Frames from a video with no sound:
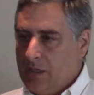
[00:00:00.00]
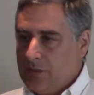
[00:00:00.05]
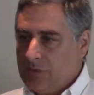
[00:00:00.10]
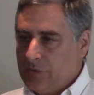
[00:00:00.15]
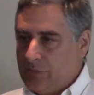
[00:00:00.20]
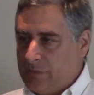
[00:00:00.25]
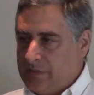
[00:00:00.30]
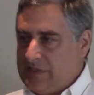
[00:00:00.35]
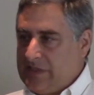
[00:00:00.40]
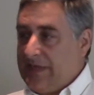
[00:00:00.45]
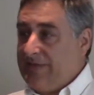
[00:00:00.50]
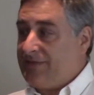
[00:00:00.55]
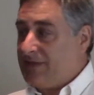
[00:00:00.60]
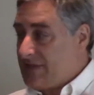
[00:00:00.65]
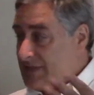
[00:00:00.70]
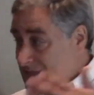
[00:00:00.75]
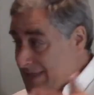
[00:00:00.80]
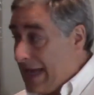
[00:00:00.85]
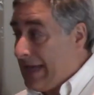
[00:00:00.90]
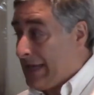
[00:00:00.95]
to receive the
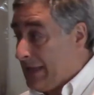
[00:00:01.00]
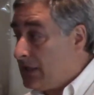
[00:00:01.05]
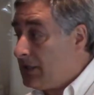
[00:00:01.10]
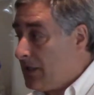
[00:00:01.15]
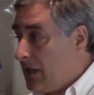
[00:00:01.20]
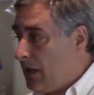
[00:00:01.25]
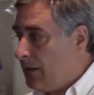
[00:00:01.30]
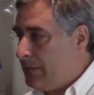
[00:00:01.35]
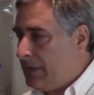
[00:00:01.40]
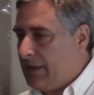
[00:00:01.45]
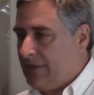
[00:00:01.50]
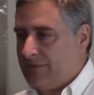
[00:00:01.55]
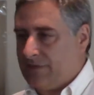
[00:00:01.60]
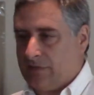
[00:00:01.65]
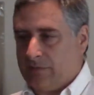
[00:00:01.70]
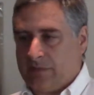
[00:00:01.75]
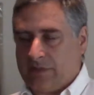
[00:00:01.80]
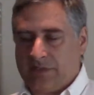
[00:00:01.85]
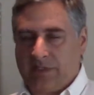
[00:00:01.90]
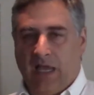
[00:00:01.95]
second coming of the
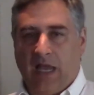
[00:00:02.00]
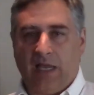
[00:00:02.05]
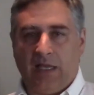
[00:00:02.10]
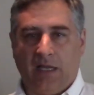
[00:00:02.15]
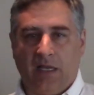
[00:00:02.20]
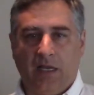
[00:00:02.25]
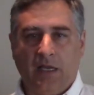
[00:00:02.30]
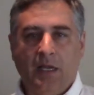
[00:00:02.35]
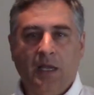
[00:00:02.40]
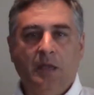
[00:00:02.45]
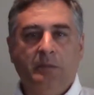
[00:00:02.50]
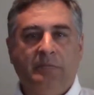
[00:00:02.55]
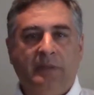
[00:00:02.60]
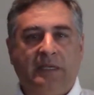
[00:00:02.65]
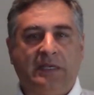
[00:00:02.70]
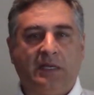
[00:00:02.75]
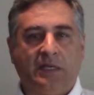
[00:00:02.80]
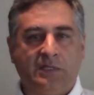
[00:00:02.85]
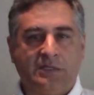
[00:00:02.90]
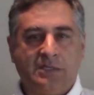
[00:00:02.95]
Messiah,
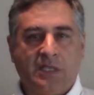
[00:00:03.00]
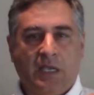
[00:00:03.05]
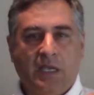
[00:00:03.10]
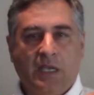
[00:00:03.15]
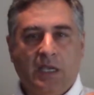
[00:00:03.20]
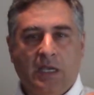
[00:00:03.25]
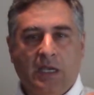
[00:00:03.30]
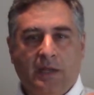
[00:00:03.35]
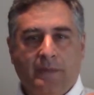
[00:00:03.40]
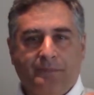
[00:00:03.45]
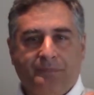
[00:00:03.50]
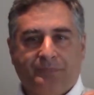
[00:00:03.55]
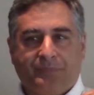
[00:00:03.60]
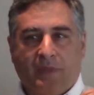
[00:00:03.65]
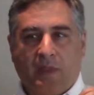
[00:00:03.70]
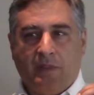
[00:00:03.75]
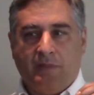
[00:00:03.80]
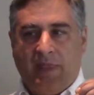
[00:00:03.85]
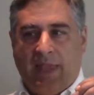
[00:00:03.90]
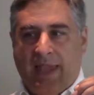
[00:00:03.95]
because
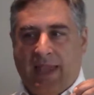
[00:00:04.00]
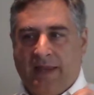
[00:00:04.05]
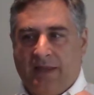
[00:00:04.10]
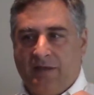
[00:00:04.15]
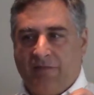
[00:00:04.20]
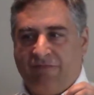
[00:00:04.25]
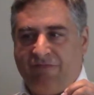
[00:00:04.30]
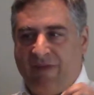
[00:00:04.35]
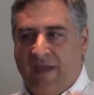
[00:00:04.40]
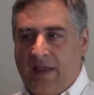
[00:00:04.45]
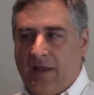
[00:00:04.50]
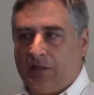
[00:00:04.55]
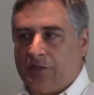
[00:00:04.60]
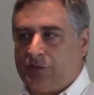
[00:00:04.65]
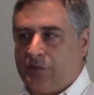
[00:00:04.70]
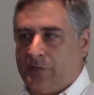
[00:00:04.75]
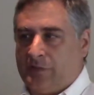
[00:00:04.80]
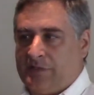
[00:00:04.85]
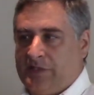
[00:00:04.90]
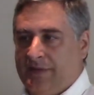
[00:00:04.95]
they had failed
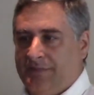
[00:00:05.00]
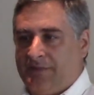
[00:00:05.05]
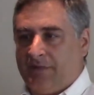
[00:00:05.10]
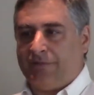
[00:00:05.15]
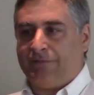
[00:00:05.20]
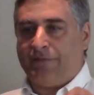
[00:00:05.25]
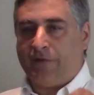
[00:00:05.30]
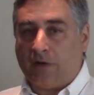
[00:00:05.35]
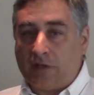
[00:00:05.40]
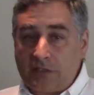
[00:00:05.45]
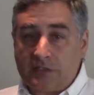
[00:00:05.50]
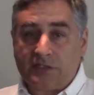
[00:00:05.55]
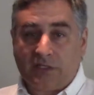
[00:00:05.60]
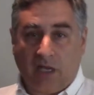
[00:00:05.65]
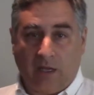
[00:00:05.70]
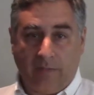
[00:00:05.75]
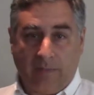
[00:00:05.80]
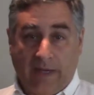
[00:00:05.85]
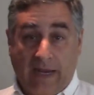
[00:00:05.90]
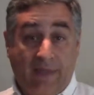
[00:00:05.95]
to receive the first
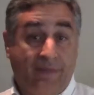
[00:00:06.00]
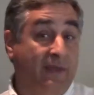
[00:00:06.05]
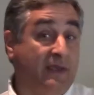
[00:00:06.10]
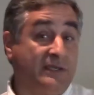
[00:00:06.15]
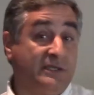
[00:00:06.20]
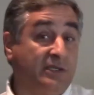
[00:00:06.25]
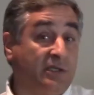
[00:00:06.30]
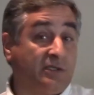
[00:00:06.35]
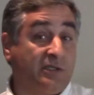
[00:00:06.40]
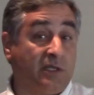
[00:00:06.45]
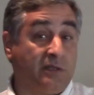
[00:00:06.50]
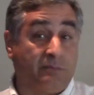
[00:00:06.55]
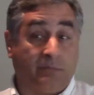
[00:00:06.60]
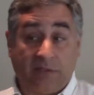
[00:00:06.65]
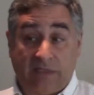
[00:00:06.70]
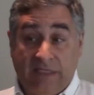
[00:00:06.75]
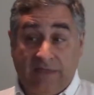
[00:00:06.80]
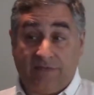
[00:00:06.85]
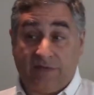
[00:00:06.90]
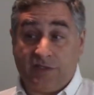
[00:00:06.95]
coming, and they still didn't
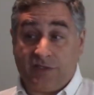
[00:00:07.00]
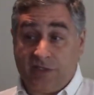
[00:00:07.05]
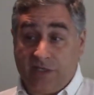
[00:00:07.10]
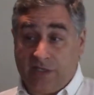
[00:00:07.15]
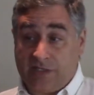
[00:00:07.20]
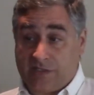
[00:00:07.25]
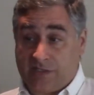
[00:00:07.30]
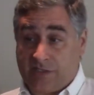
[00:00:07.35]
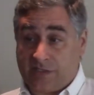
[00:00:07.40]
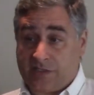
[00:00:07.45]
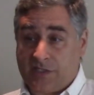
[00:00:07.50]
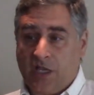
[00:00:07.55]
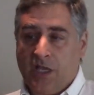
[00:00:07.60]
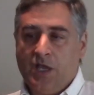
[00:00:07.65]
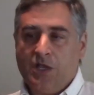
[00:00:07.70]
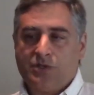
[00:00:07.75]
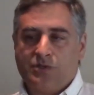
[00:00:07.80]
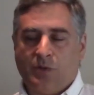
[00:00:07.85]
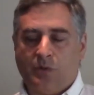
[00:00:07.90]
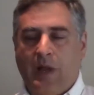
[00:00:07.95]
believe in Jesus.
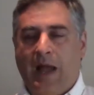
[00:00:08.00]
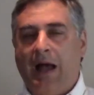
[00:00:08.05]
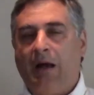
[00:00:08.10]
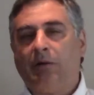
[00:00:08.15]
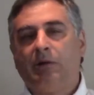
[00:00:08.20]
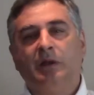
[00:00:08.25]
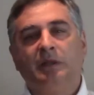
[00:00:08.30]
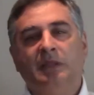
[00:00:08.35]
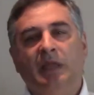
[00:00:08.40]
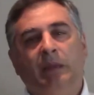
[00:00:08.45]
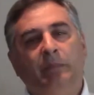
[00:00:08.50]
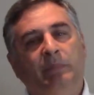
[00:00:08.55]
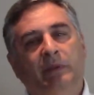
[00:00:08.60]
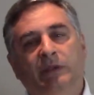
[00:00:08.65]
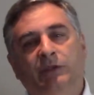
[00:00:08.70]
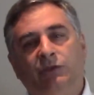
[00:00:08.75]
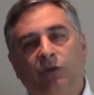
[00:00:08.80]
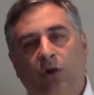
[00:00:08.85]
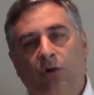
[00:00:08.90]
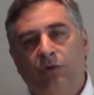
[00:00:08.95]
So how could they be
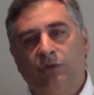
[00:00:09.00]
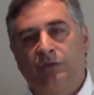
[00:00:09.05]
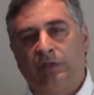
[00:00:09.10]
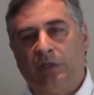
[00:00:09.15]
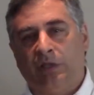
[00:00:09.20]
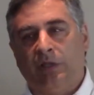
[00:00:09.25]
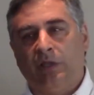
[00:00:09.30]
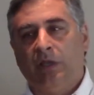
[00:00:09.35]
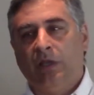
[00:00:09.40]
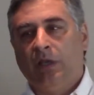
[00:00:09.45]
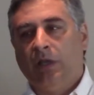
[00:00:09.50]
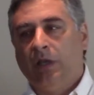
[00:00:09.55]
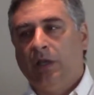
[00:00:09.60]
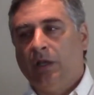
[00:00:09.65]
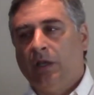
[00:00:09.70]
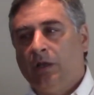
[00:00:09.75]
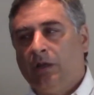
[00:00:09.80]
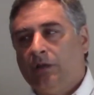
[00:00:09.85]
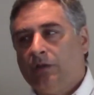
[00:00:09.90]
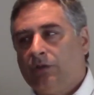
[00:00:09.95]
chosen
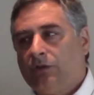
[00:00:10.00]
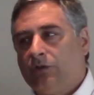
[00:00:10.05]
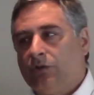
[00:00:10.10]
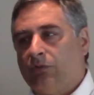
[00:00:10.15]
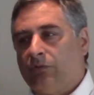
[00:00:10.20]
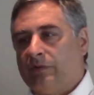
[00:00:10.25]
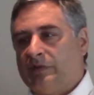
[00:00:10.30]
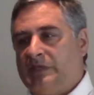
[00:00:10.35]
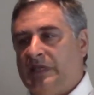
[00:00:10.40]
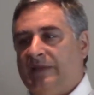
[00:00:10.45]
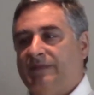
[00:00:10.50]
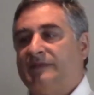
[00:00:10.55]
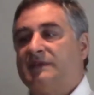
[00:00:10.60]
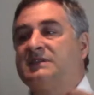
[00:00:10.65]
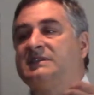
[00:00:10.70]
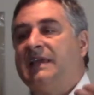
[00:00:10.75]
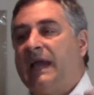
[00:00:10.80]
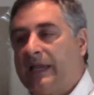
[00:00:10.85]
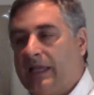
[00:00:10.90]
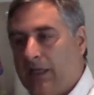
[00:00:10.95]
to receive the
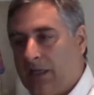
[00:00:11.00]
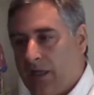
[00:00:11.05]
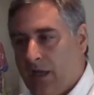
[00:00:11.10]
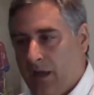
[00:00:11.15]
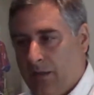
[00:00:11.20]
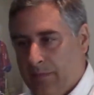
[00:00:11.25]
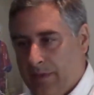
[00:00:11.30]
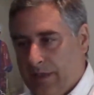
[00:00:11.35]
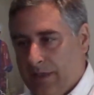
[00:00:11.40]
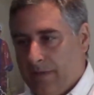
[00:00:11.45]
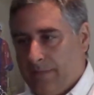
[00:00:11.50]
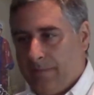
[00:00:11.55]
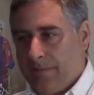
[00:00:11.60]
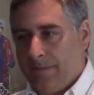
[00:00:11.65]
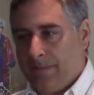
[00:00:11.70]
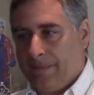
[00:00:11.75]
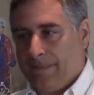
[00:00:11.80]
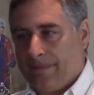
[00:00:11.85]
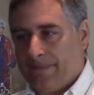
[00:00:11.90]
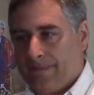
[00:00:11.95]
second coming?
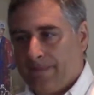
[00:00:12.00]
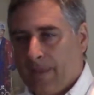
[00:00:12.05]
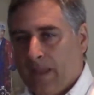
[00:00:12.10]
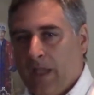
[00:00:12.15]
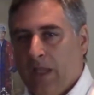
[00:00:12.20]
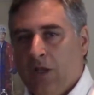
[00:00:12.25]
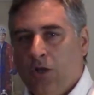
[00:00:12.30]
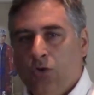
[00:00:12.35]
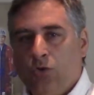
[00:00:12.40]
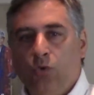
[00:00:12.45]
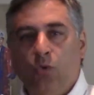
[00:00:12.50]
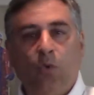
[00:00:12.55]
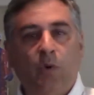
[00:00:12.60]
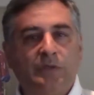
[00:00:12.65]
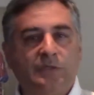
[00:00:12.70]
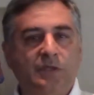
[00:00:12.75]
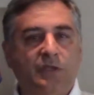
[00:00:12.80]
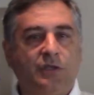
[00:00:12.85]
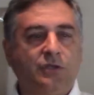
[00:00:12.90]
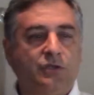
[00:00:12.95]
Who
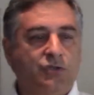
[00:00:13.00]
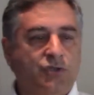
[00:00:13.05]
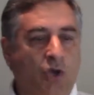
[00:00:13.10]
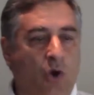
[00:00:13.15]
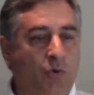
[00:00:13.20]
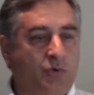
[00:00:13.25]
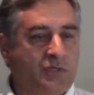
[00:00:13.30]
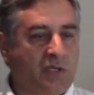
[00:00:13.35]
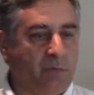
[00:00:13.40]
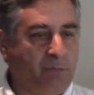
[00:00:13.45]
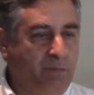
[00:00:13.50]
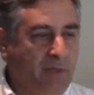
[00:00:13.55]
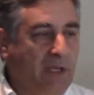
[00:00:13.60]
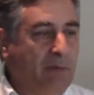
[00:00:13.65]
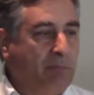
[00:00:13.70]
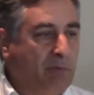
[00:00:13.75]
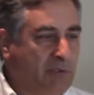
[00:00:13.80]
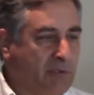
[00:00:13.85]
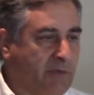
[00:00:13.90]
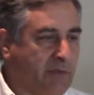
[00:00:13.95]
was the chosen
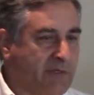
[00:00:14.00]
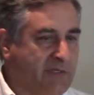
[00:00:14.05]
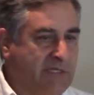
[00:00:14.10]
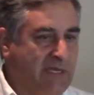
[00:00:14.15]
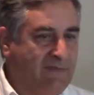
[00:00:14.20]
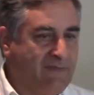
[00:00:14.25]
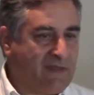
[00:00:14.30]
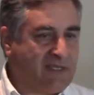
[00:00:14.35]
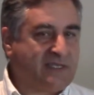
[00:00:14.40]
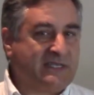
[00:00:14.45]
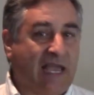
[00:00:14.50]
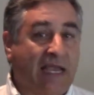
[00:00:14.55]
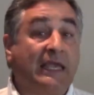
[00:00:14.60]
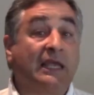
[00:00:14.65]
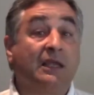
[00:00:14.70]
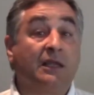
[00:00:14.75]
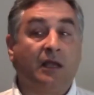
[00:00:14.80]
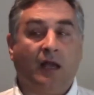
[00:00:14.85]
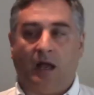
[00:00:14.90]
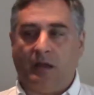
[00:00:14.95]
people to receive the
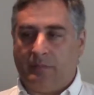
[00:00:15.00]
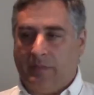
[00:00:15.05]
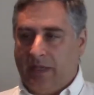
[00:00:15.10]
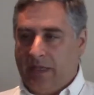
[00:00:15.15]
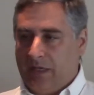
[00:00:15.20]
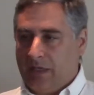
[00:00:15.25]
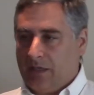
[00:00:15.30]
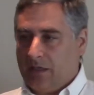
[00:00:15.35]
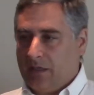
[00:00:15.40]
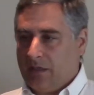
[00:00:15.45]
second coming?